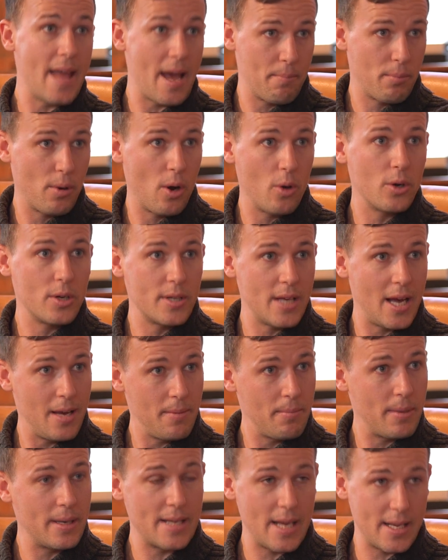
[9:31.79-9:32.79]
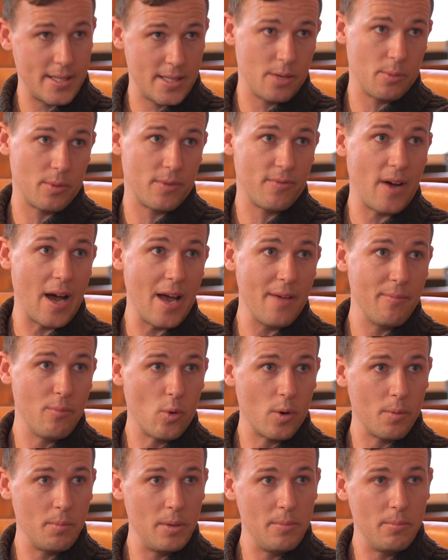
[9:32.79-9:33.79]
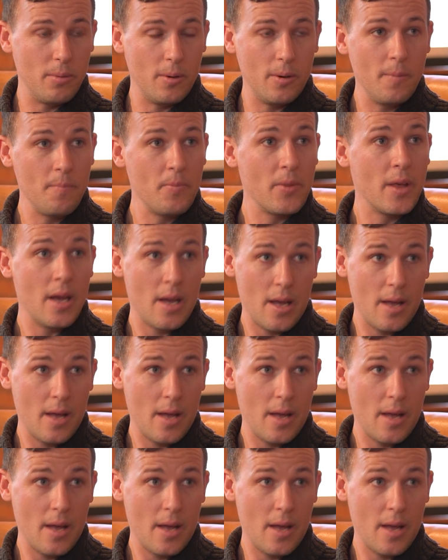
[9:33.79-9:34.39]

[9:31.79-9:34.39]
that prototype and tested it with 5 more people.